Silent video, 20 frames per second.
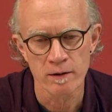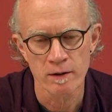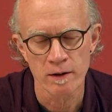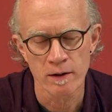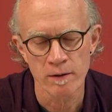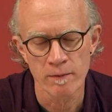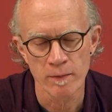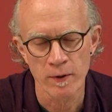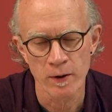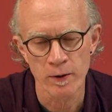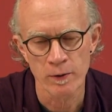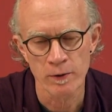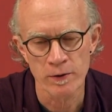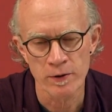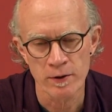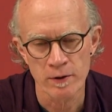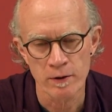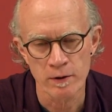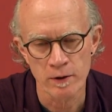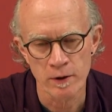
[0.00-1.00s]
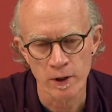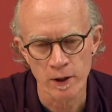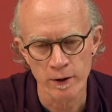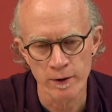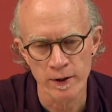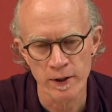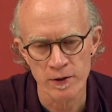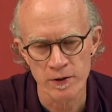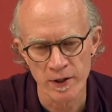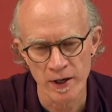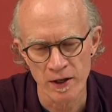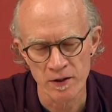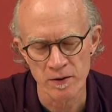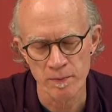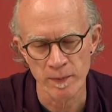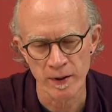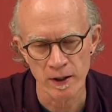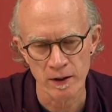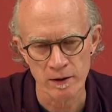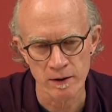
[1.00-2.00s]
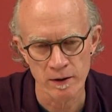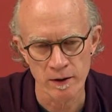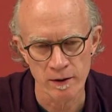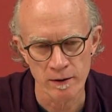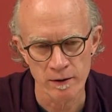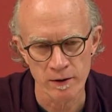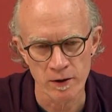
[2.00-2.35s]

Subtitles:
The most curious aspect